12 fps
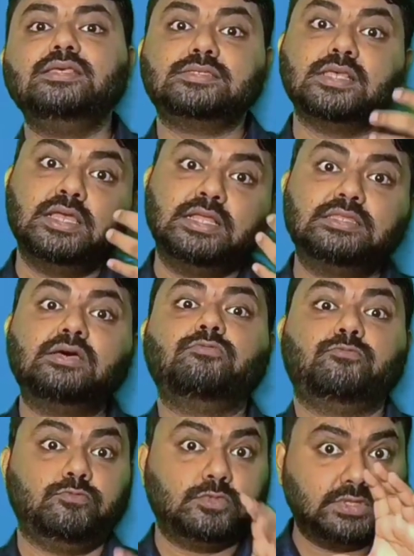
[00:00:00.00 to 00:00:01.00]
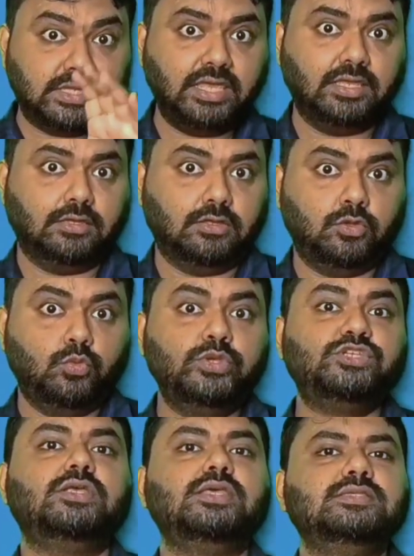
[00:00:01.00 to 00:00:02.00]
That is, the
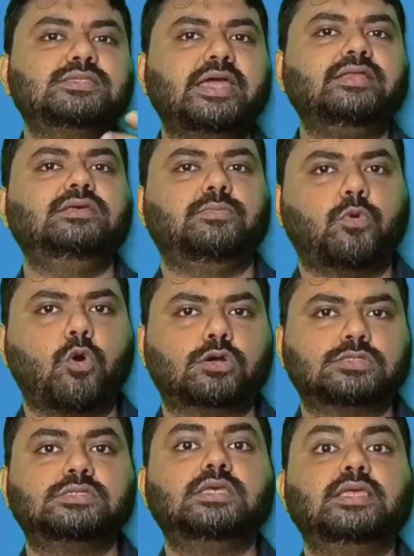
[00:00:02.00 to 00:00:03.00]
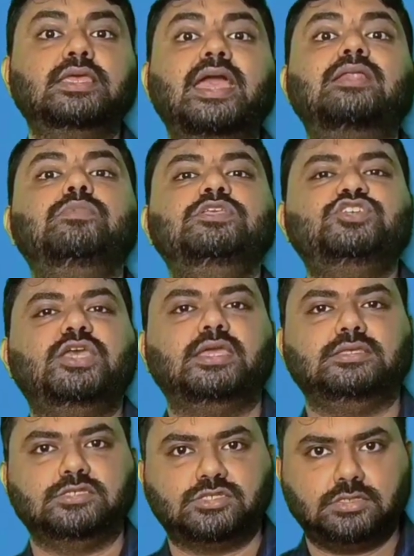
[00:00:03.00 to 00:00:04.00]
thing which are inside the box
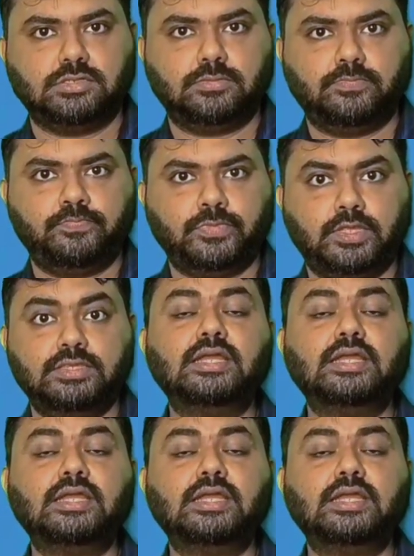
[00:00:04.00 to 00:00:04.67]
can be changed.